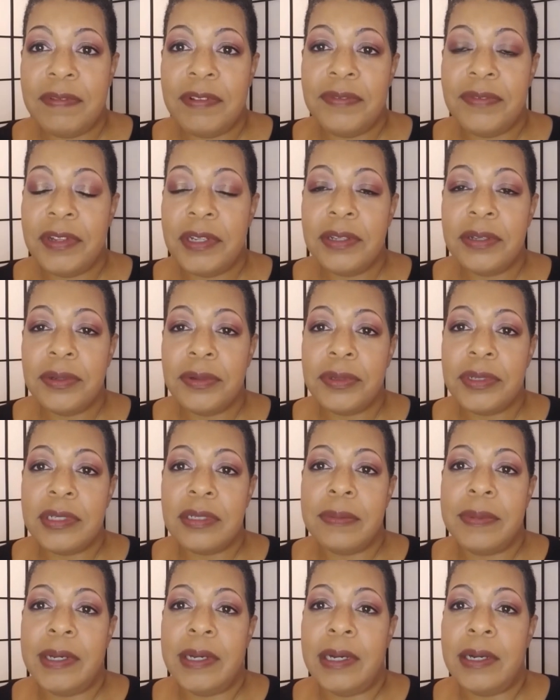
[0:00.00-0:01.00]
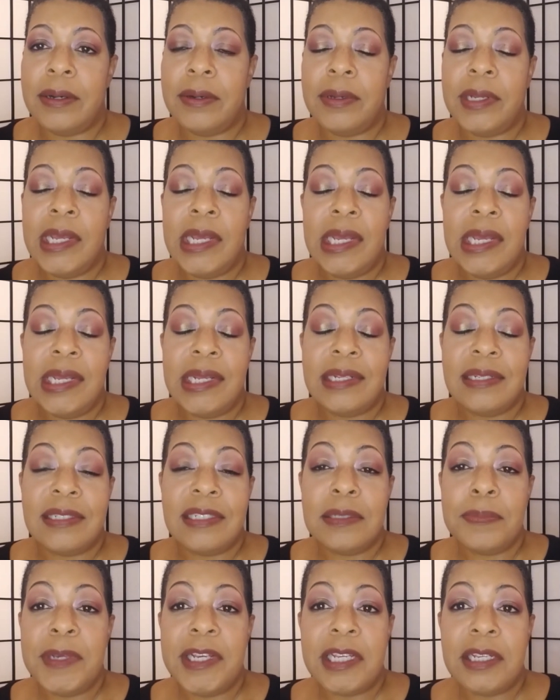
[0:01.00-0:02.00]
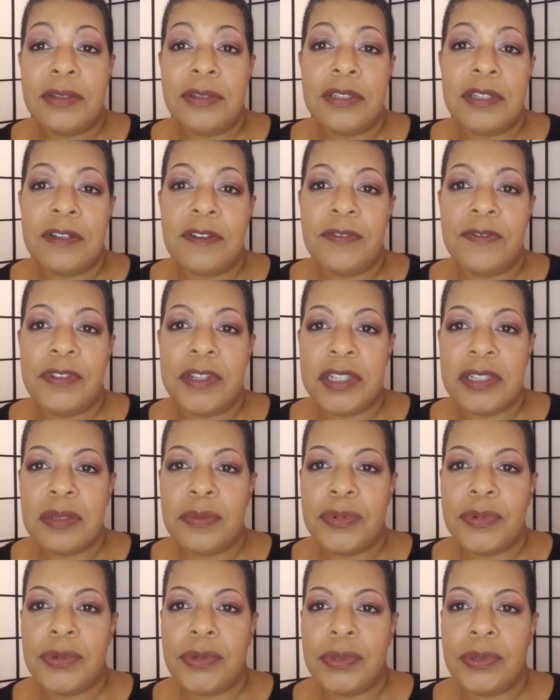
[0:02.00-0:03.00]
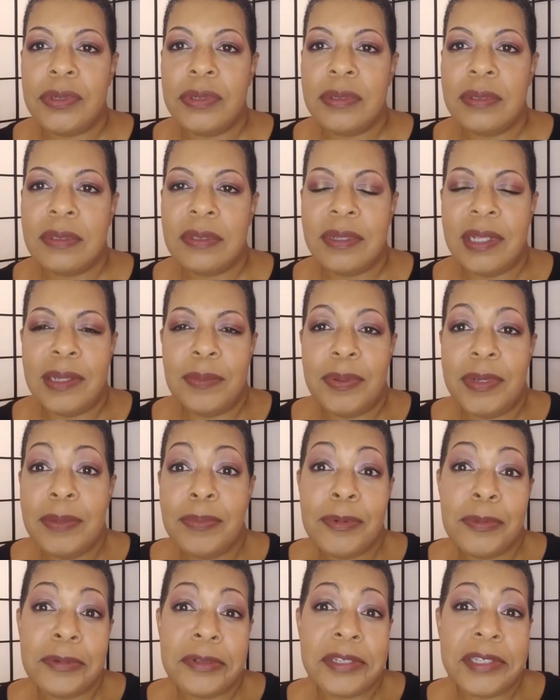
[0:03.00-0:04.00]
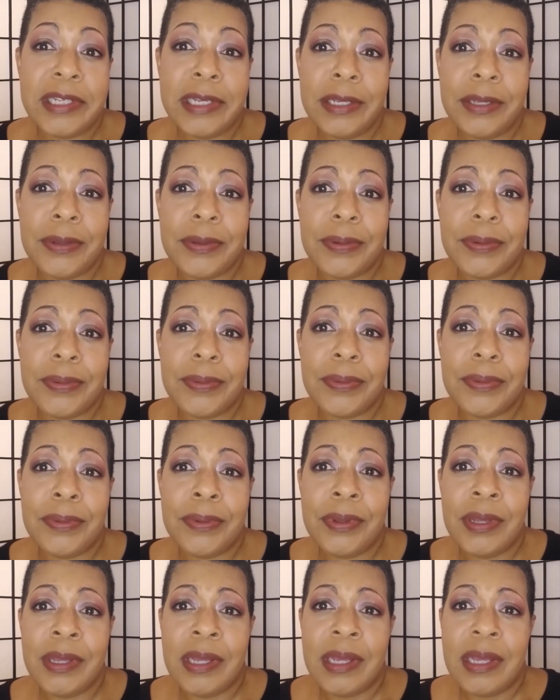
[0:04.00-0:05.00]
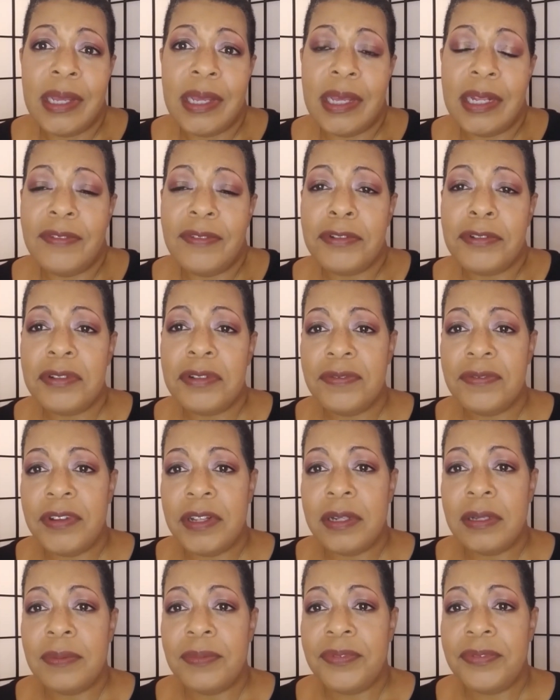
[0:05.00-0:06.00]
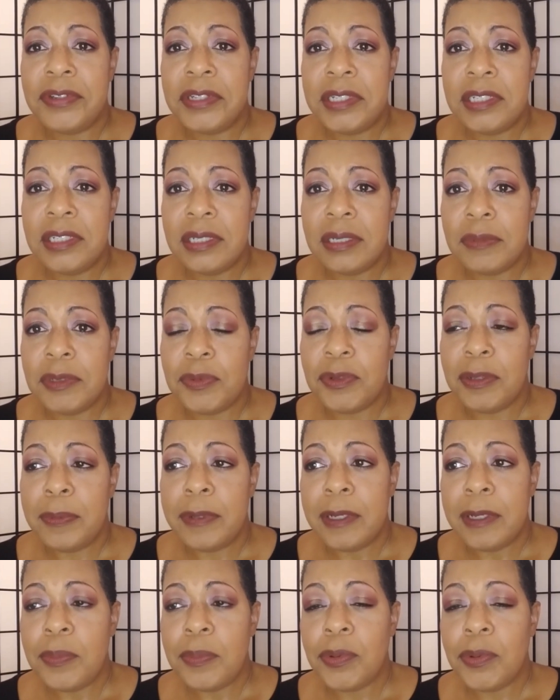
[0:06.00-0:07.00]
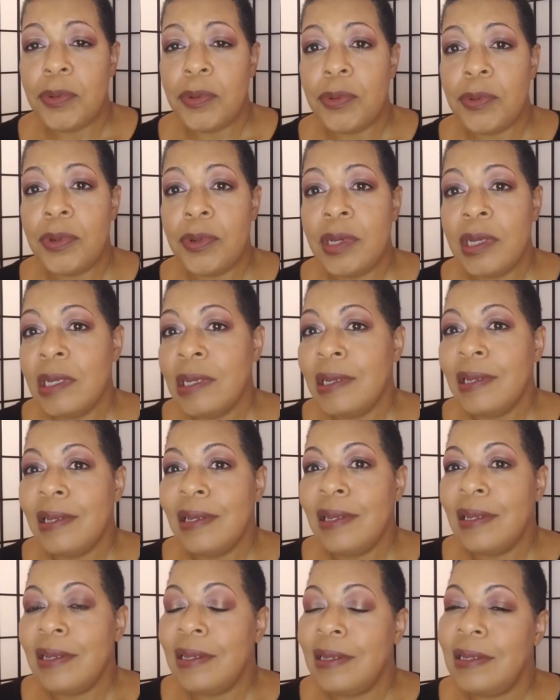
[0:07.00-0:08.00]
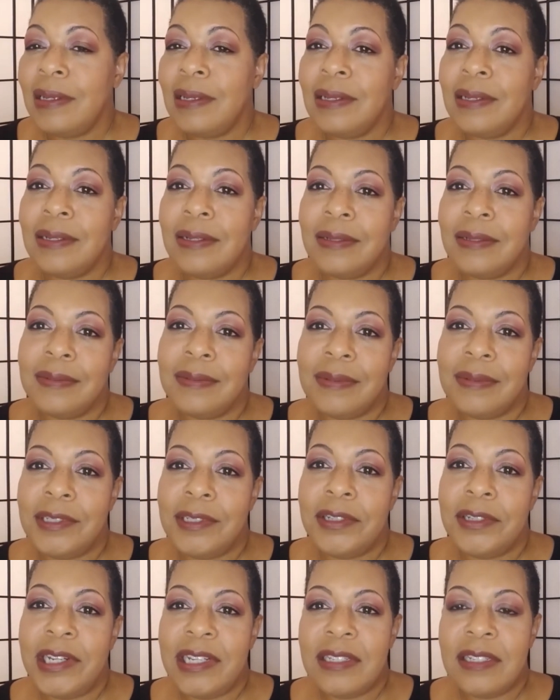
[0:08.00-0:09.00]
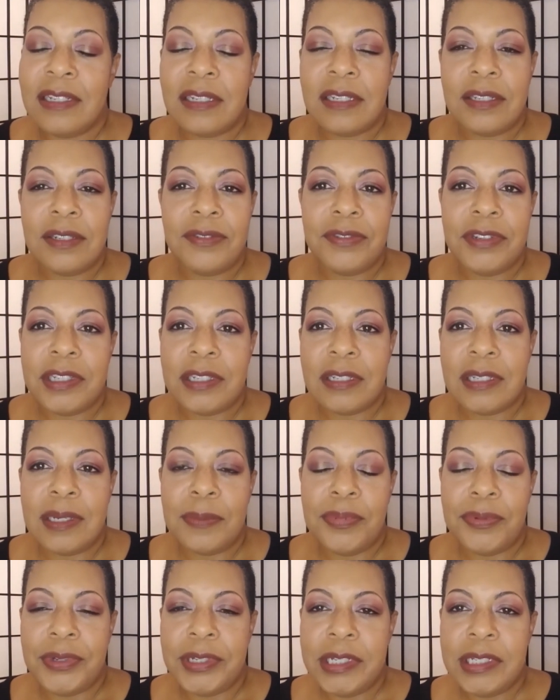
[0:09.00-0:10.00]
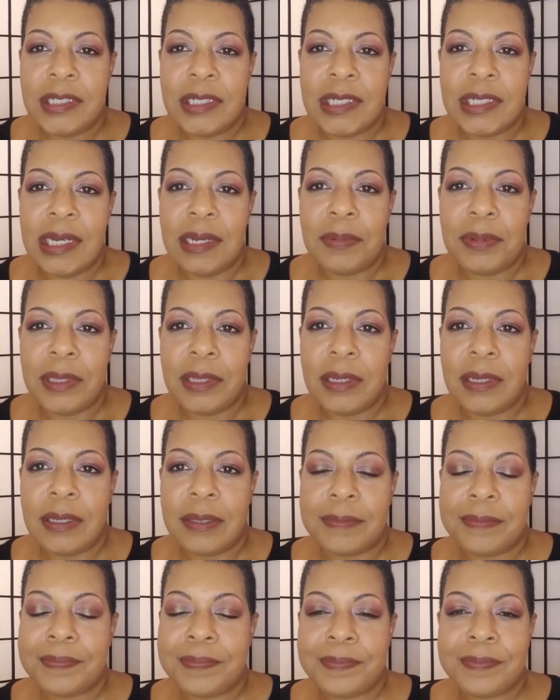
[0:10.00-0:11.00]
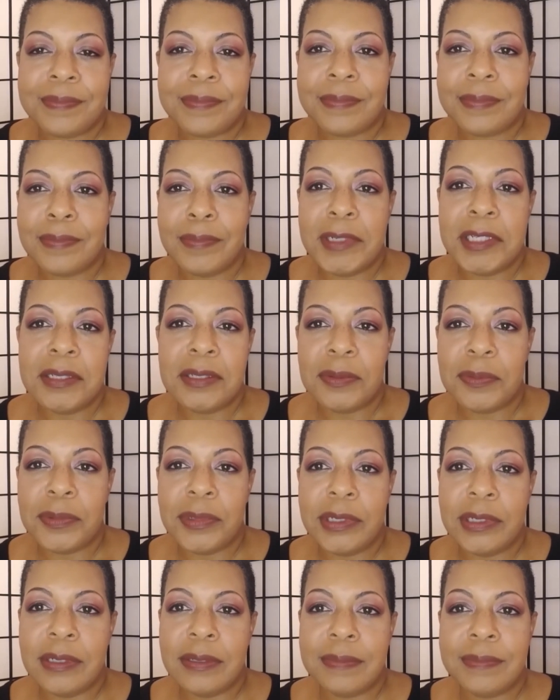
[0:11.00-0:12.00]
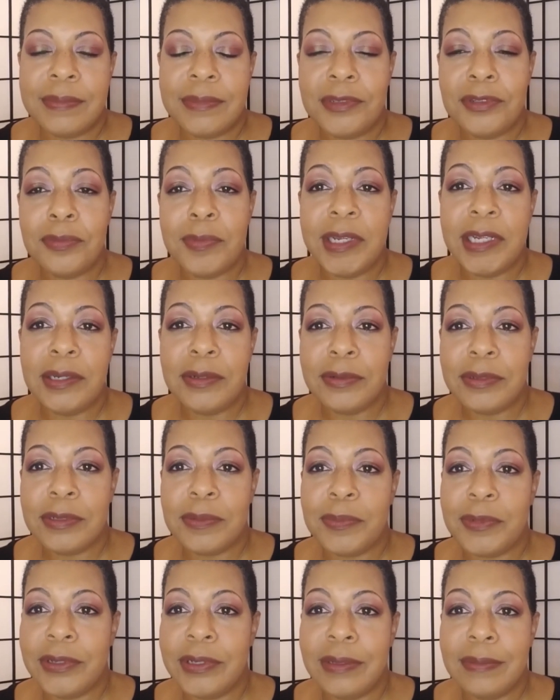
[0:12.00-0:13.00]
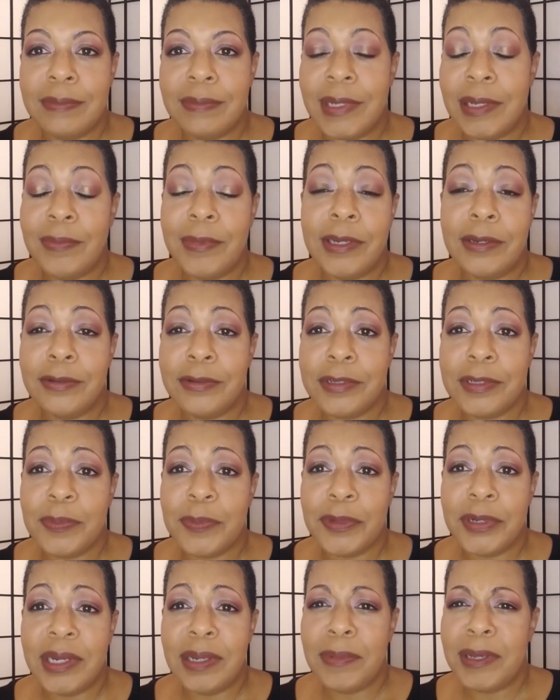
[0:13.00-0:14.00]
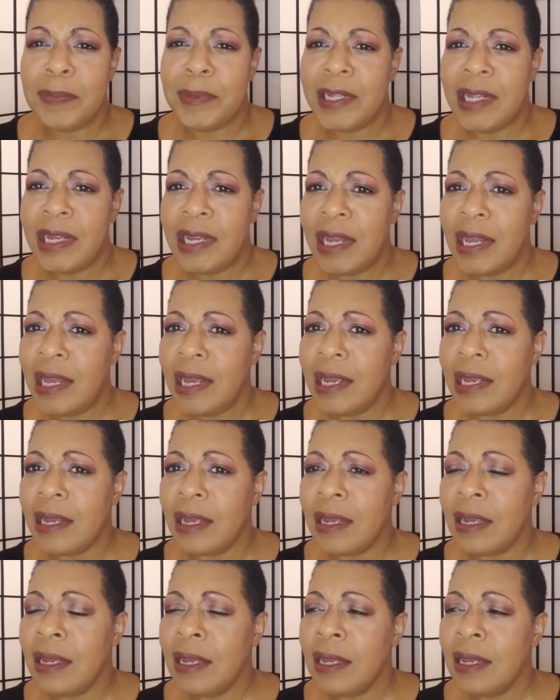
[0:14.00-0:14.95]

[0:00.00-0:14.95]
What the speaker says: video is about just making yourself visible so that people will see you. And if you develop friendships with people, that 6 degrees of separation type thing. Meet someone who may know someone that may know someone that might be like, hey,